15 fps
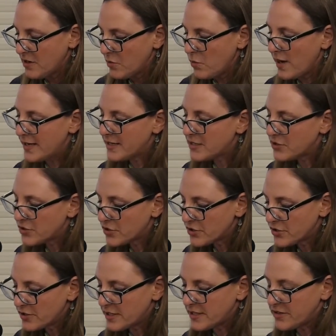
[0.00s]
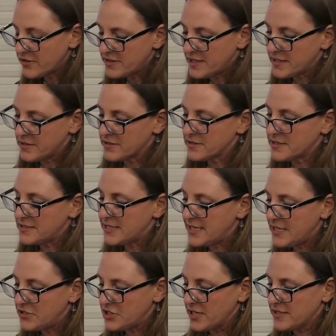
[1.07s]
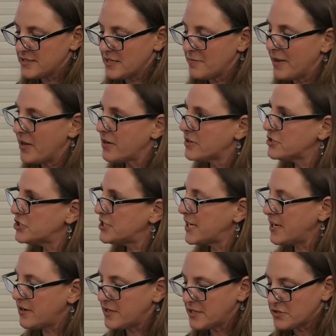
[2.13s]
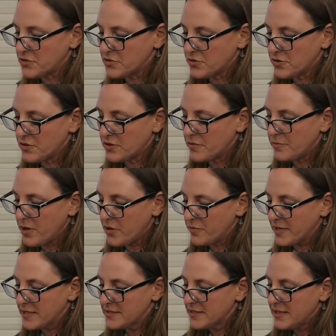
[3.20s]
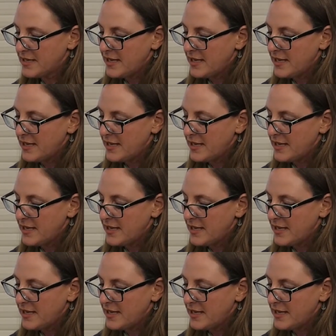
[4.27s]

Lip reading: What can earlier thinkers teach us about our shared historical moment?